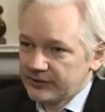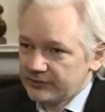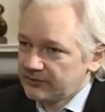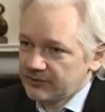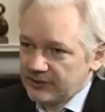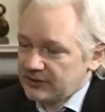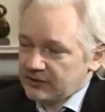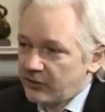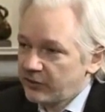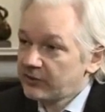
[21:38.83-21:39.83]
which
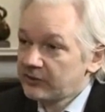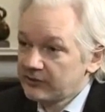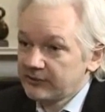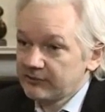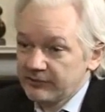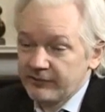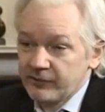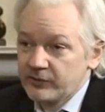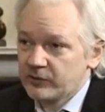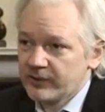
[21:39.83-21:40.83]
is colloquially
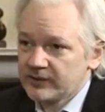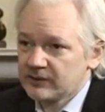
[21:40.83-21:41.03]
referred to